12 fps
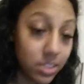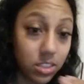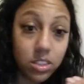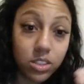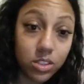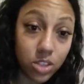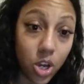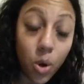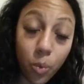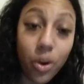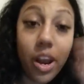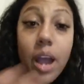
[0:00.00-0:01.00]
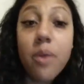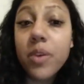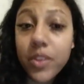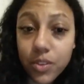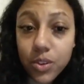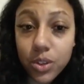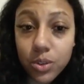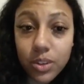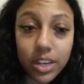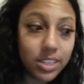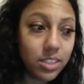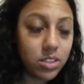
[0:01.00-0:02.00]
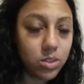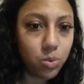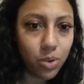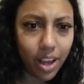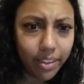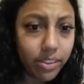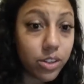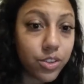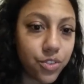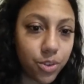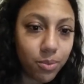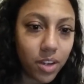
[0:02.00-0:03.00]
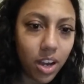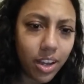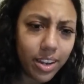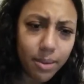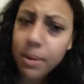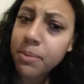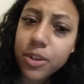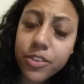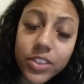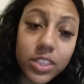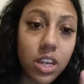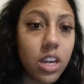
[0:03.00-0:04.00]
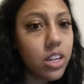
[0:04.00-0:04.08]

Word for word: This is what I went through, and this is what I learned from God. Am I perfect?